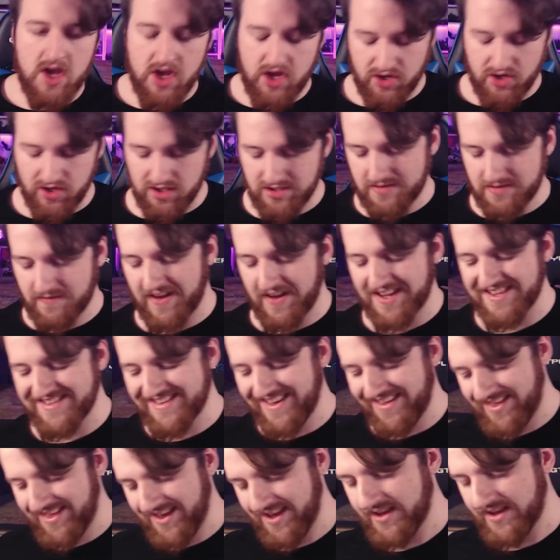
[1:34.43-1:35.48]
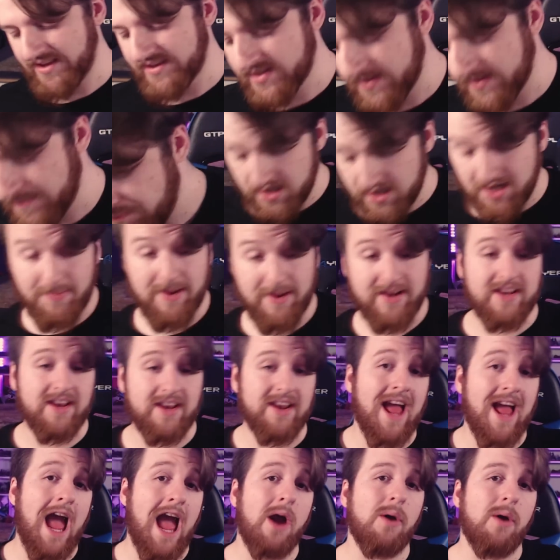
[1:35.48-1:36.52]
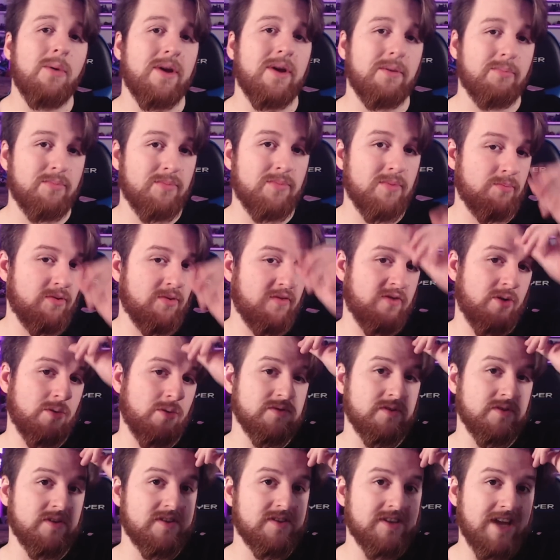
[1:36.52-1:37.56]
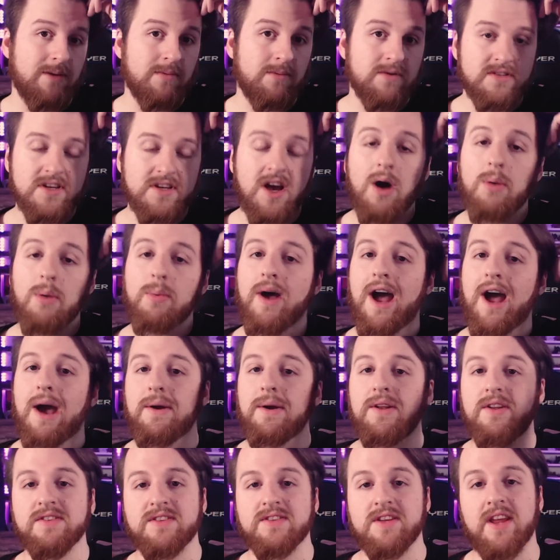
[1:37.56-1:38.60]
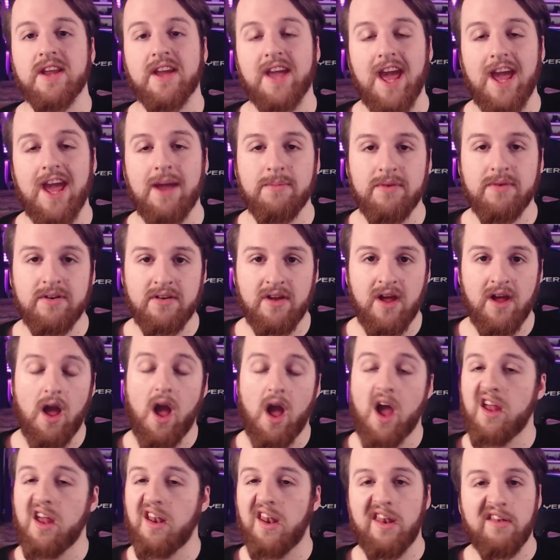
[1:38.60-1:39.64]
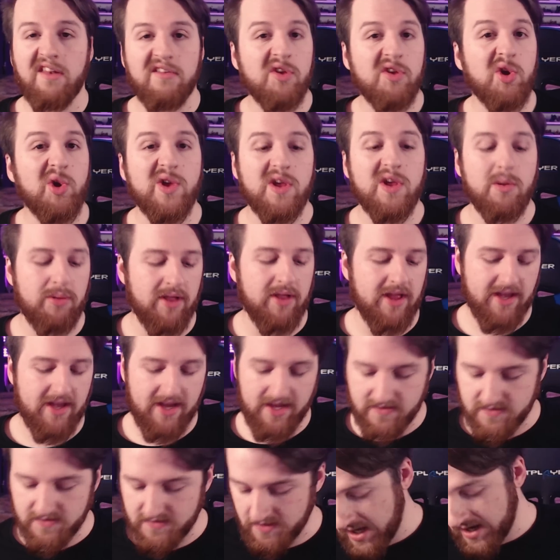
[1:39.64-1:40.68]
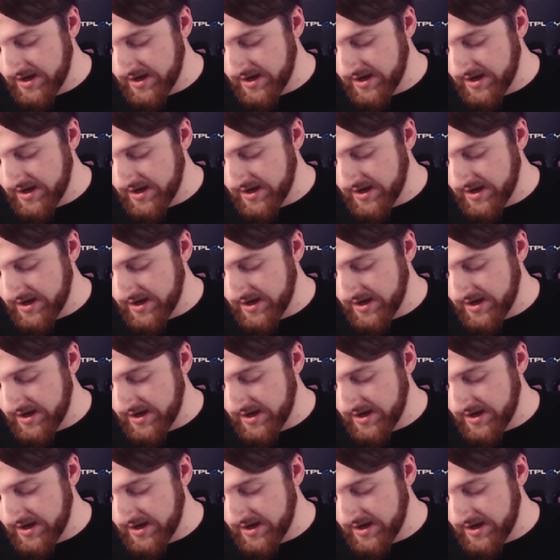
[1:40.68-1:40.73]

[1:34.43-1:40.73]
does fancy things depending how it performs on the tabletop, how it does in the game, and who you play against.